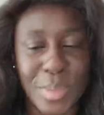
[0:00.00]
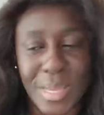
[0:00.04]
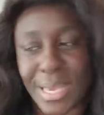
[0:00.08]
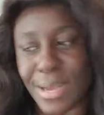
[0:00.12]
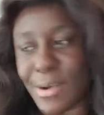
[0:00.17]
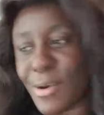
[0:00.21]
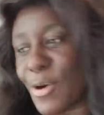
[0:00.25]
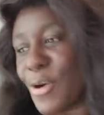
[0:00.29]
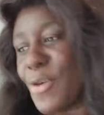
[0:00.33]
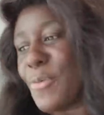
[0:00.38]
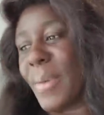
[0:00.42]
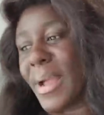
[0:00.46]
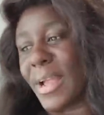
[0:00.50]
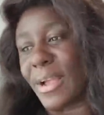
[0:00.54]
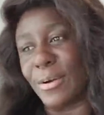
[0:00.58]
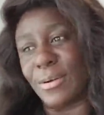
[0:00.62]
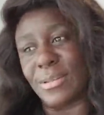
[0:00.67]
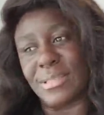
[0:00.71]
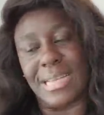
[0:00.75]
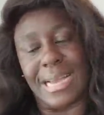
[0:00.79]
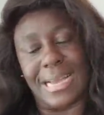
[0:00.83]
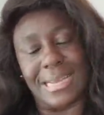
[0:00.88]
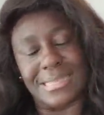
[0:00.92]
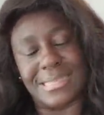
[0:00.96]
week. Oh my
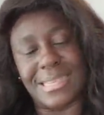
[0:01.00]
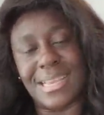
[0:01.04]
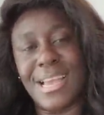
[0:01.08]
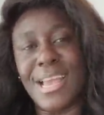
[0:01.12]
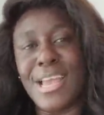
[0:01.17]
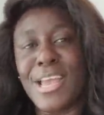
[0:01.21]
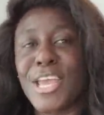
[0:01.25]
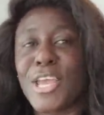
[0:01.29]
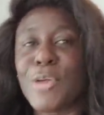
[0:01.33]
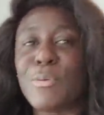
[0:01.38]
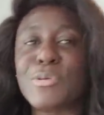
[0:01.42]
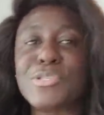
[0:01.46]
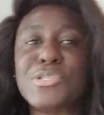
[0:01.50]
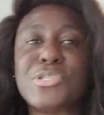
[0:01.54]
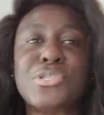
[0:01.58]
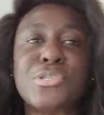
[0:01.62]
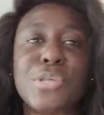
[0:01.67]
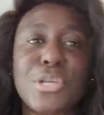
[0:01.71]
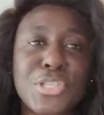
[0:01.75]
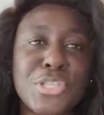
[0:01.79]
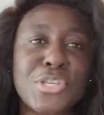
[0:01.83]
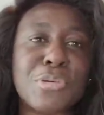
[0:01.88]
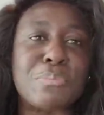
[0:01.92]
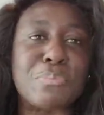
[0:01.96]
God, guys. It was
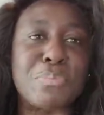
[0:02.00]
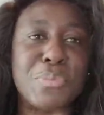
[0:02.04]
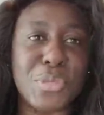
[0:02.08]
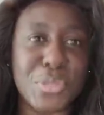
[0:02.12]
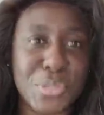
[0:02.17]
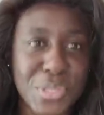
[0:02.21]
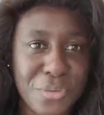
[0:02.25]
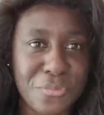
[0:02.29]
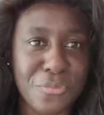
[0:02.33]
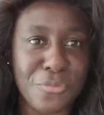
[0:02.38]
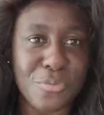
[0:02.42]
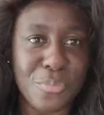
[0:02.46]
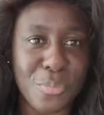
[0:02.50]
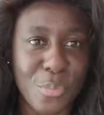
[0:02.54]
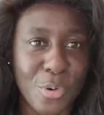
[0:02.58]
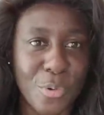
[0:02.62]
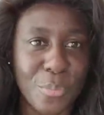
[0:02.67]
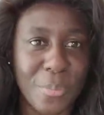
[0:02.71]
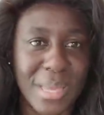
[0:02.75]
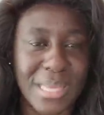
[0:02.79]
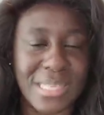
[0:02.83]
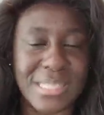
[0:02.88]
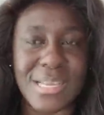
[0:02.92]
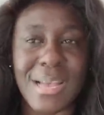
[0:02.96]
such a beautiful
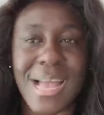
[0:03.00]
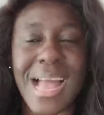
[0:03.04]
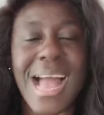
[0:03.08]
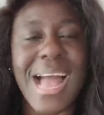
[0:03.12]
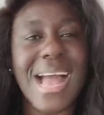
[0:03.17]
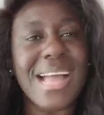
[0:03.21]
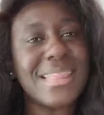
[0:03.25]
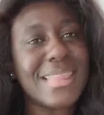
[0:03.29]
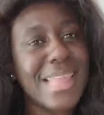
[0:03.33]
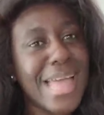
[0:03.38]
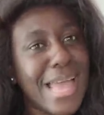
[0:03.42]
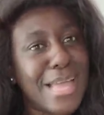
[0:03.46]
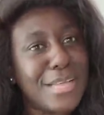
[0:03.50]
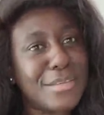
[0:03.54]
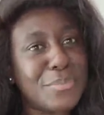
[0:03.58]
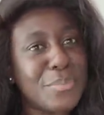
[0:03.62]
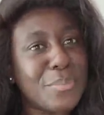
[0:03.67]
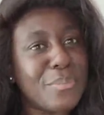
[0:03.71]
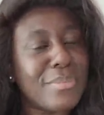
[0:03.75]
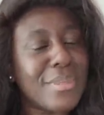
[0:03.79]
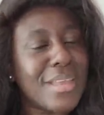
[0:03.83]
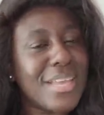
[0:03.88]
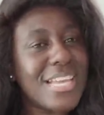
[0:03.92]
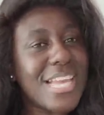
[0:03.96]
moment. And
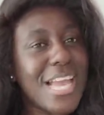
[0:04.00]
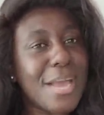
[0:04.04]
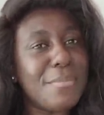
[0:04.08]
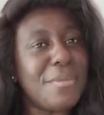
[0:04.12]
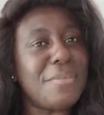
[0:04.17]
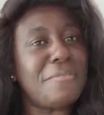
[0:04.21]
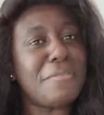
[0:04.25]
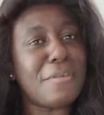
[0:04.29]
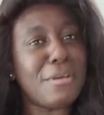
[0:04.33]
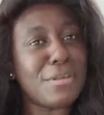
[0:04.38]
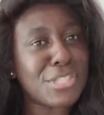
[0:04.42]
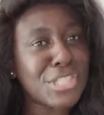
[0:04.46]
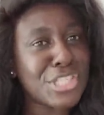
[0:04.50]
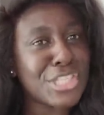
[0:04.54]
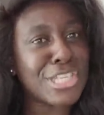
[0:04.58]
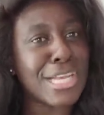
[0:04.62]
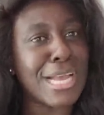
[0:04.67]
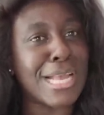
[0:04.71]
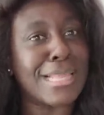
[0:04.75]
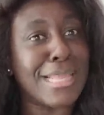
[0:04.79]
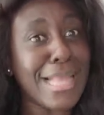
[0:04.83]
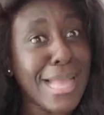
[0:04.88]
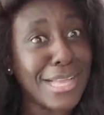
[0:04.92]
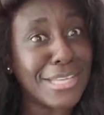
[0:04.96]
then, Yemi felt
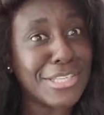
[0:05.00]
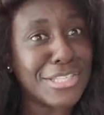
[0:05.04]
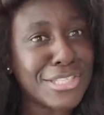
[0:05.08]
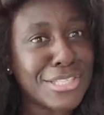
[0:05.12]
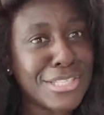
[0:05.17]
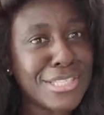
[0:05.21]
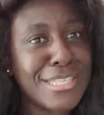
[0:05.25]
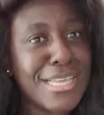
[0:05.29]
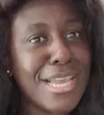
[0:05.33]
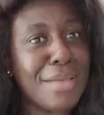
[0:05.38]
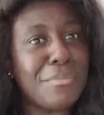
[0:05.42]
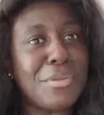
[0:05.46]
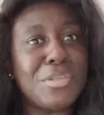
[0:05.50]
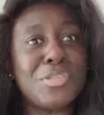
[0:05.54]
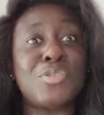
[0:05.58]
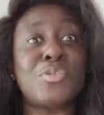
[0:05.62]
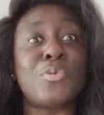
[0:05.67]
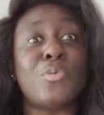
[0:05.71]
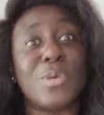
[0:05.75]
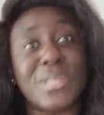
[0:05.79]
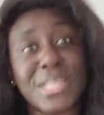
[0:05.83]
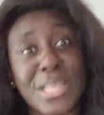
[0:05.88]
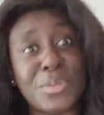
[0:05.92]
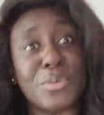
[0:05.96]
challenged. Yemi
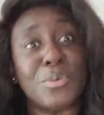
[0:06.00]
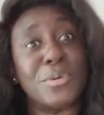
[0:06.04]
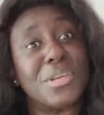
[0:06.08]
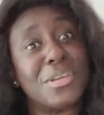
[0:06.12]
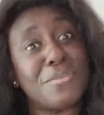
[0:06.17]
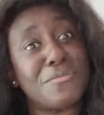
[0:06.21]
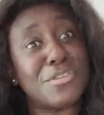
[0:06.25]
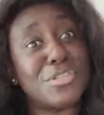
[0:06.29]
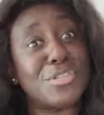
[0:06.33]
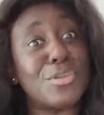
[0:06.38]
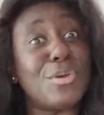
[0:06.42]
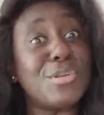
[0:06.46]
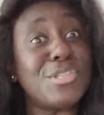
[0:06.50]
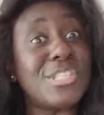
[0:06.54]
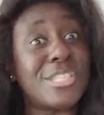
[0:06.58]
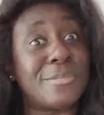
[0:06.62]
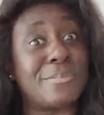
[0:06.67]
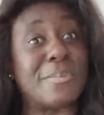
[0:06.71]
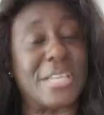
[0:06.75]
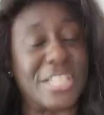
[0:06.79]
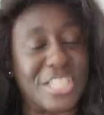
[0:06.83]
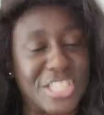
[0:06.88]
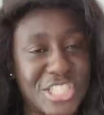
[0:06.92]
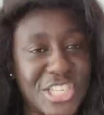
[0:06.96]
too wanted to give his own
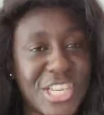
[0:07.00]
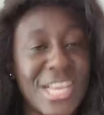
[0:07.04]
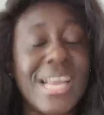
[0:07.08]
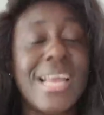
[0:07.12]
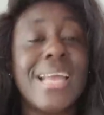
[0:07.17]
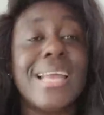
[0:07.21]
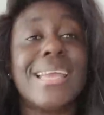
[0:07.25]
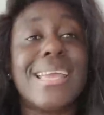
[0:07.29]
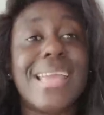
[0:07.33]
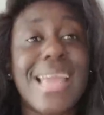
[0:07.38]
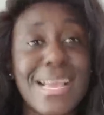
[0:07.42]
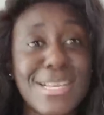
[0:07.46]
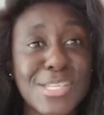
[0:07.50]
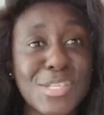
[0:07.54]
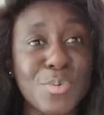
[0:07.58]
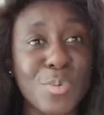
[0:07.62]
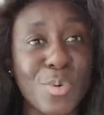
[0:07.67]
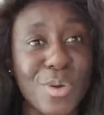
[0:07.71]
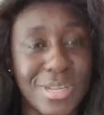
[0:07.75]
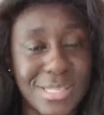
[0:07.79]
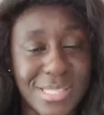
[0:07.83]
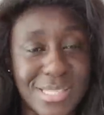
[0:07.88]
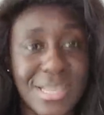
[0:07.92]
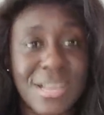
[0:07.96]
speech. Guess
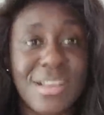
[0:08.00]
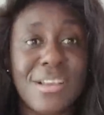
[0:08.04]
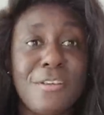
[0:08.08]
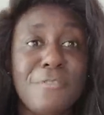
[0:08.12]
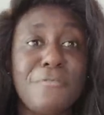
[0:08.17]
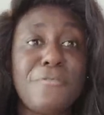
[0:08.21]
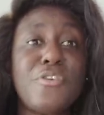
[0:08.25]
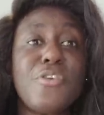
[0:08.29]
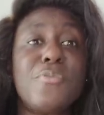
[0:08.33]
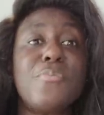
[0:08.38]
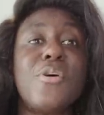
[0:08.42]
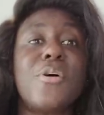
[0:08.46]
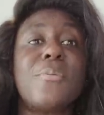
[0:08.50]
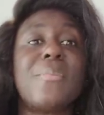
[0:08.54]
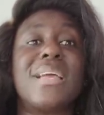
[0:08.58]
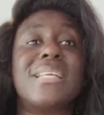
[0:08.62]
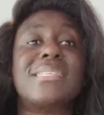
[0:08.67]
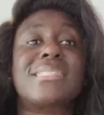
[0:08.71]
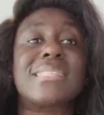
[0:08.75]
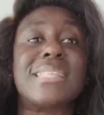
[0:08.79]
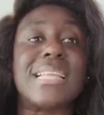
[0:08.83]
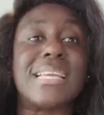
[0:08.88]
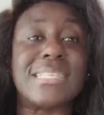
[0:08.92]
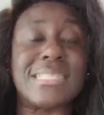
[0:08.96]
what? Few
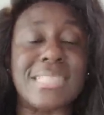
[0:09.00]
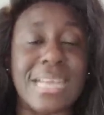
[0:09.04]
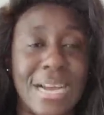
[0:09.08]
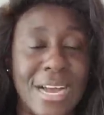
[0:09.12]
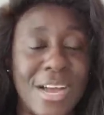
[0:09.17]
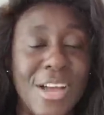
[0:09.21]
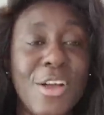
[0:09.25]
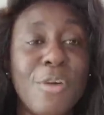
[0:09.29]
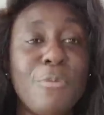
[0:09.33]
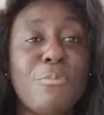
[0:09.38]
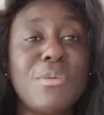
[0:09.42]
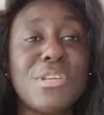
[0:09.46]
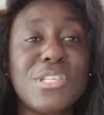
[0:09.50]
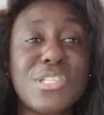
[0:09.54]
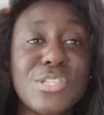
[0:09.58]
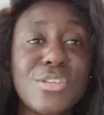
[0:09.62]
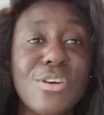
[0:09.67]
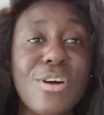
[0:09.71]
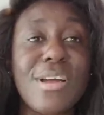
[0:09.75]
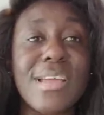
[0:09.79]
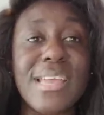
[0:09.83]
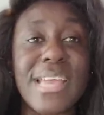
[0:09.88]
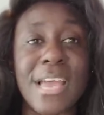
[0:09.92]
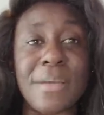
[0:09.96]
moments later, we
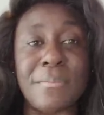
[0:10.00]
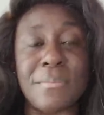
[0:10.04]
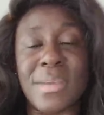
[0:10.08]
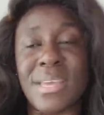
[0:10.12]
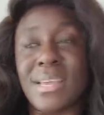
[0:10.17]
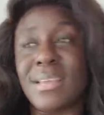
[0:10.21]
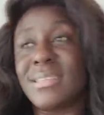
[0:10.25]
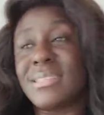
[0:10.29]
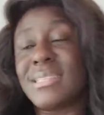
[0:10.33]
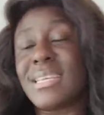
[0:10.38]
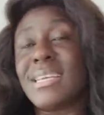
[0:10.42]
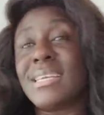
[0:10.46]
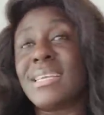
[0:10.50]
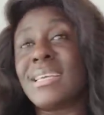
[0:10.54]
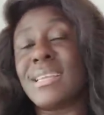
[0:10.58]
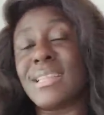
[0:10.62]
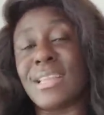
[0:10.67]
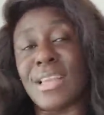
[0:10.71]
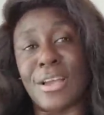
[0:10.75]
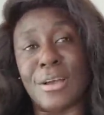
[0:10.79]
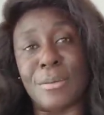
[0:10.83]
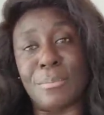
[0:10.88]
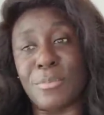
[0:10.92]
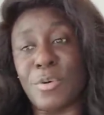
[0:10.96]
saw Yemi
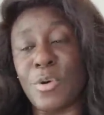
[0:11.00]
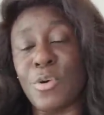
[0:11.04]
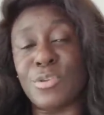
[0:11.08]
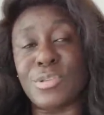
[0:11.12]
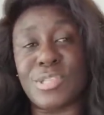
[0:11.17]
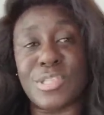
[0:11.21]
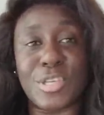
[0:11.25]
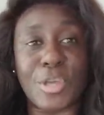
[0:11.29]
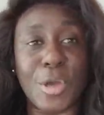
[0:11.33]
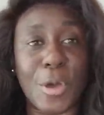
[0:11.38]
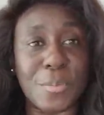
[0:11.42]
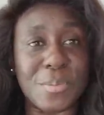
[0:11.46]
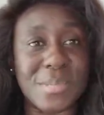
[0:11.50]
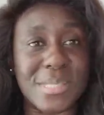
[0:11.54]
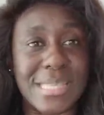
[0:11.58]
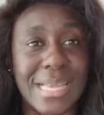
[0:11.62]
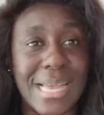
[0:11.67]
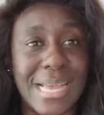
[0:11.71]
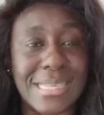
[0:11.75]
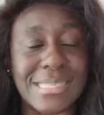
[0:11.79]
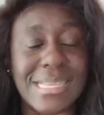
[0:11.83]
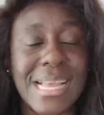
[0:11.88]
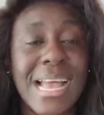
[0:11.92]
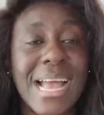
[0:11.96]
taking um, Khosi
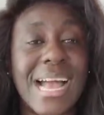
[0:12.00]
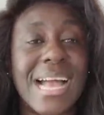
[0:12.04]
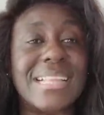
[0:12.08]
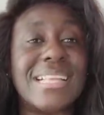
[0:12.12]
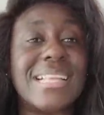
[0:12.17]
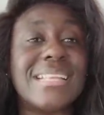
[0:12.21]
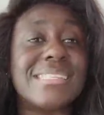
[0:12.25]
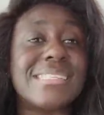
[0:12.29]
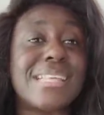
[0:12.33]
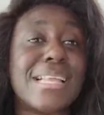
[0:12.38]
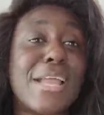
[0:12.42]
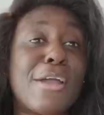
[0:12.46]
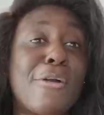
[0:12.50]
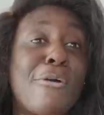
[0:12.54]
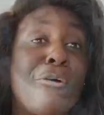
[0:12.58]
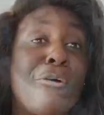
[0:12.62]
upstairs and then he started